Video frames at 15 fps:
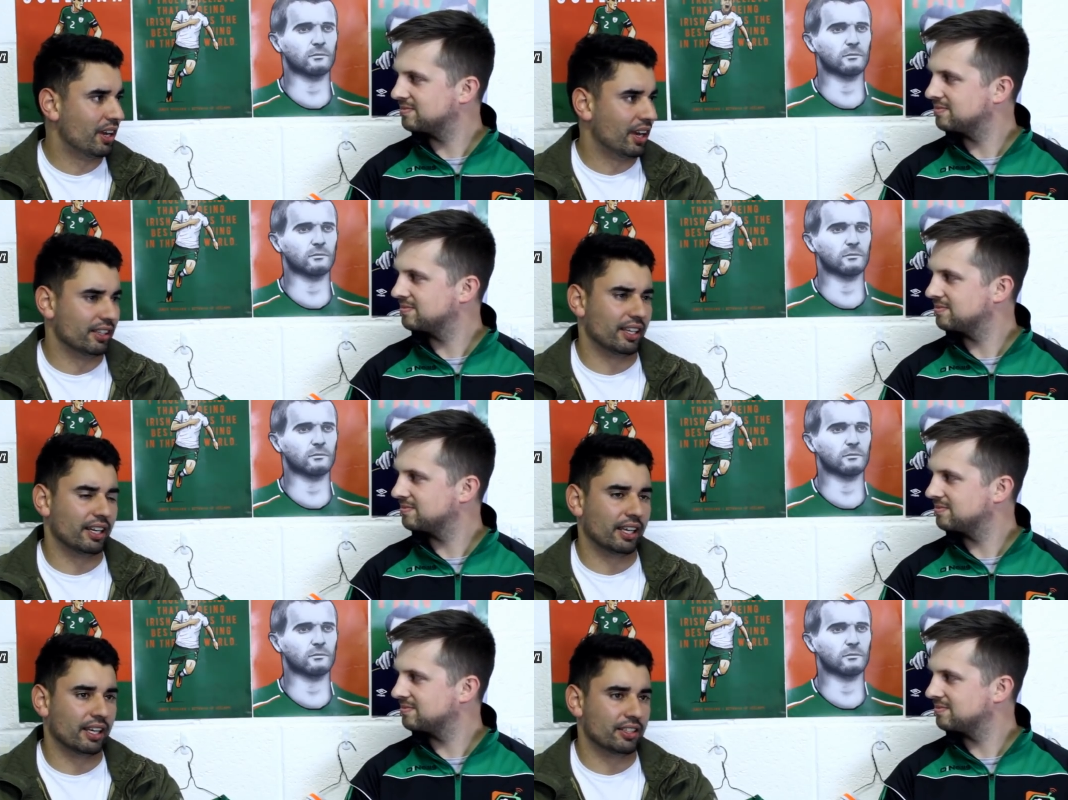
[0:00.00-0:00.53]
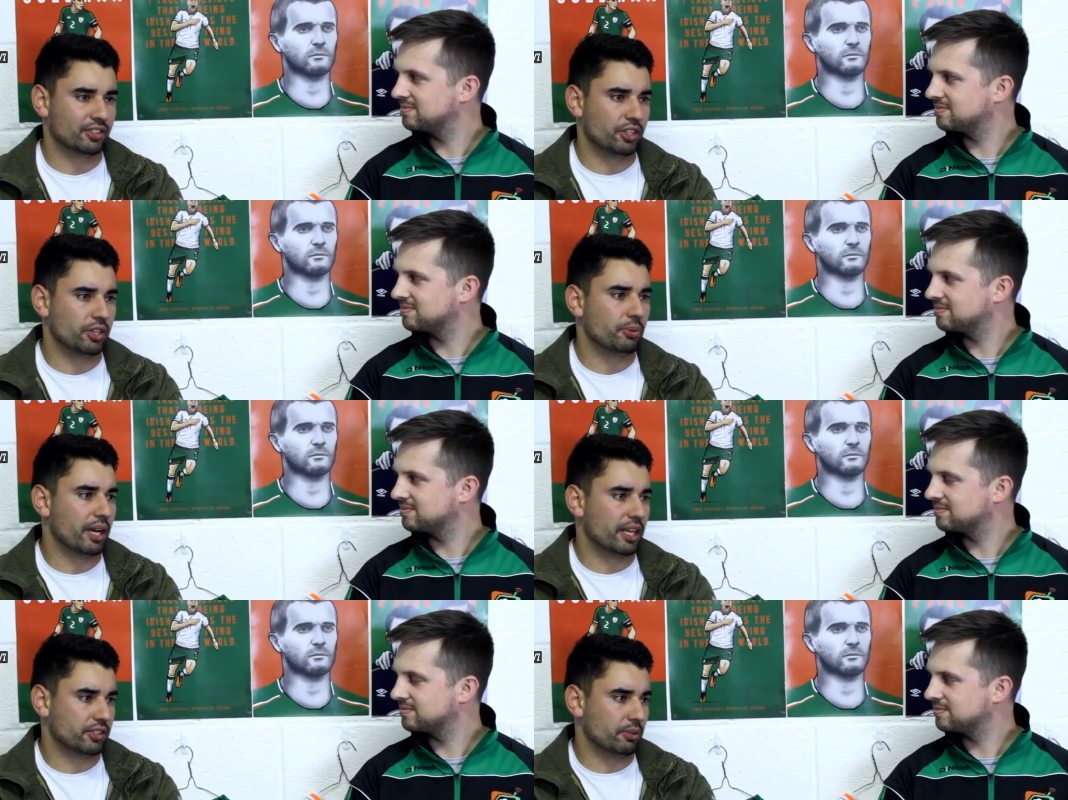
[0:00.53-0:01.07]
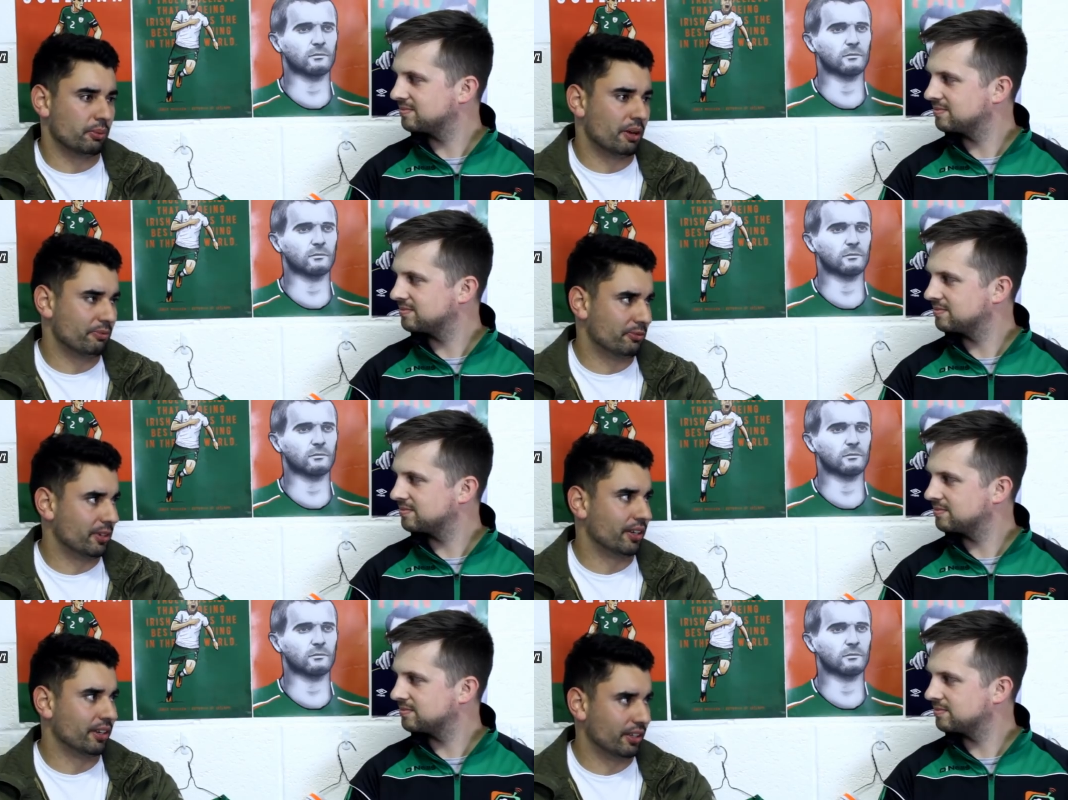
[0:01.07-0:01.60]
Speaker 1: and then against the US he went
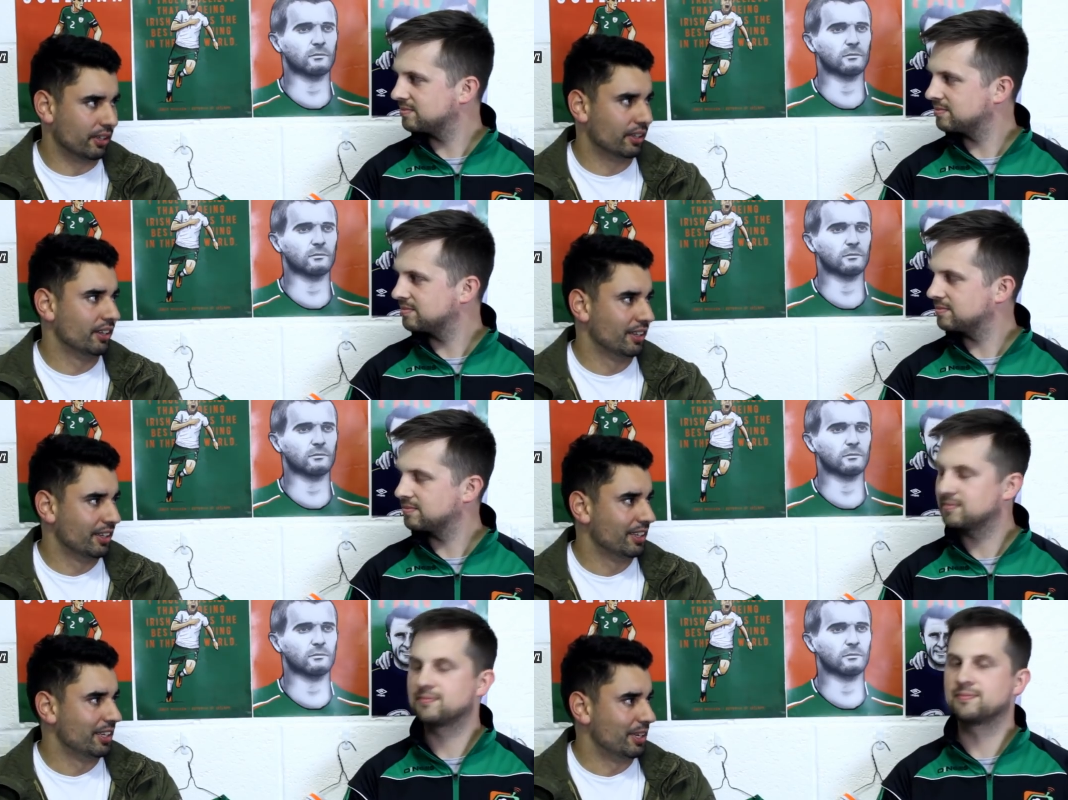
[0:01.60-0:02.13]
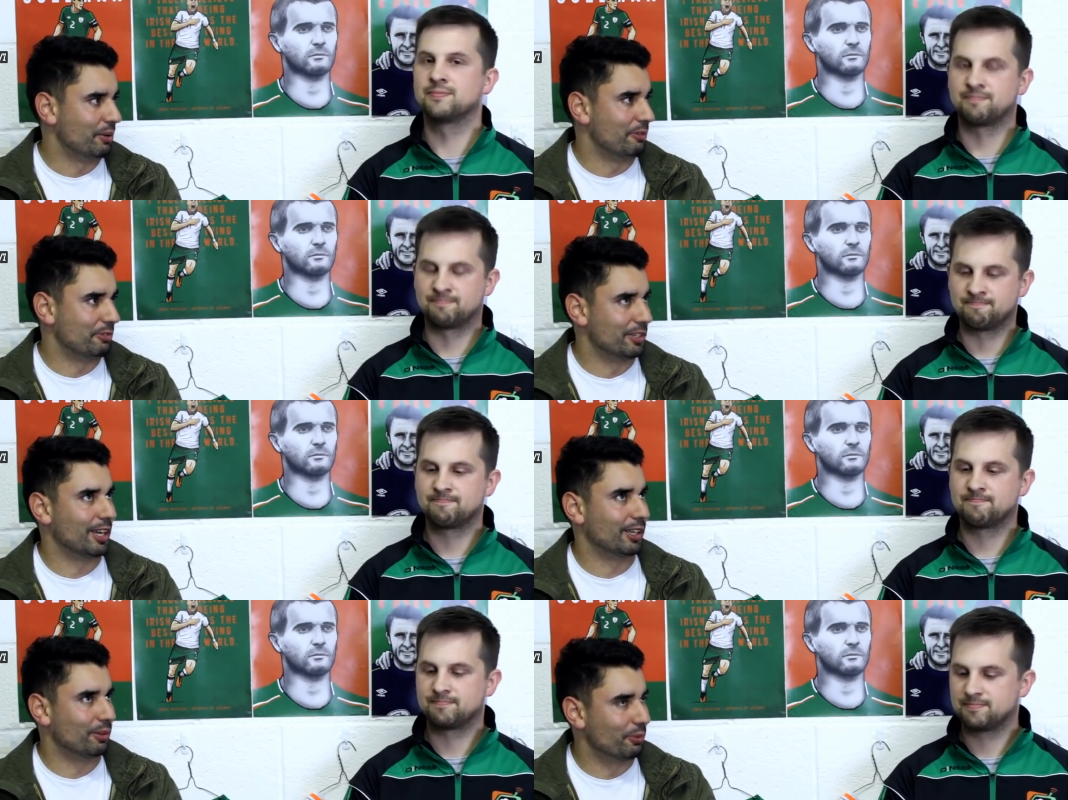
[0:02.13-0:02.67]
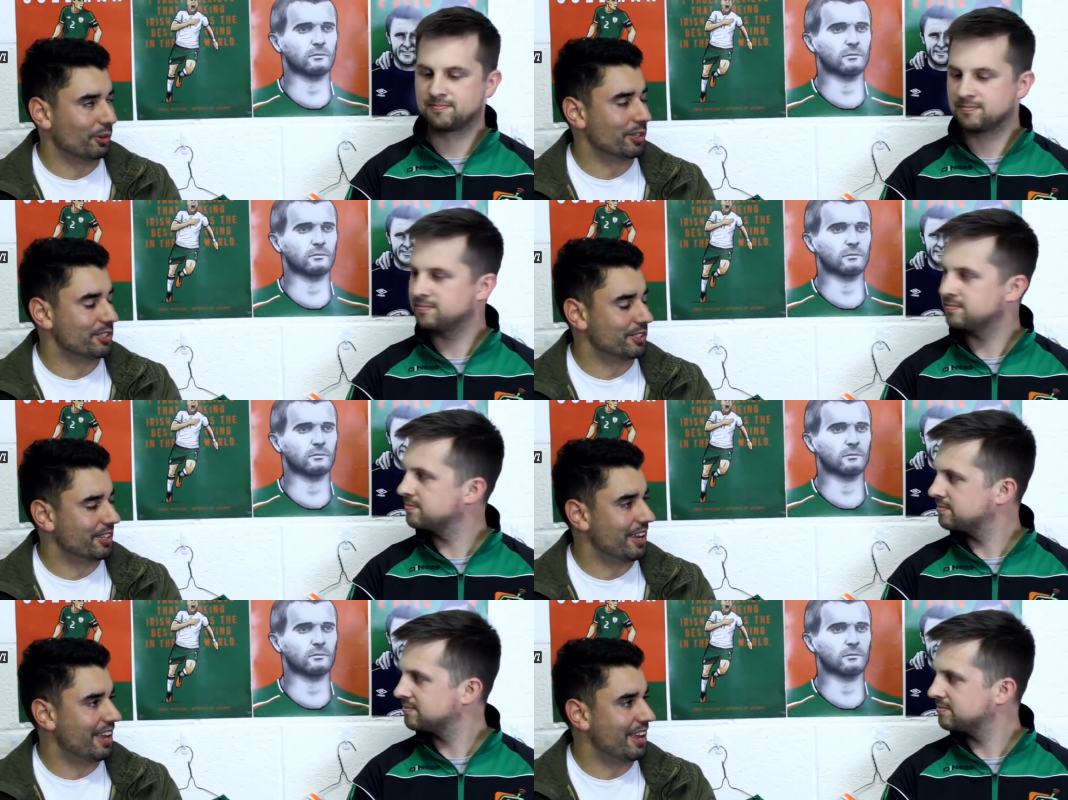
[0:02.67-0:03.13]
for Whoever Declan Rice.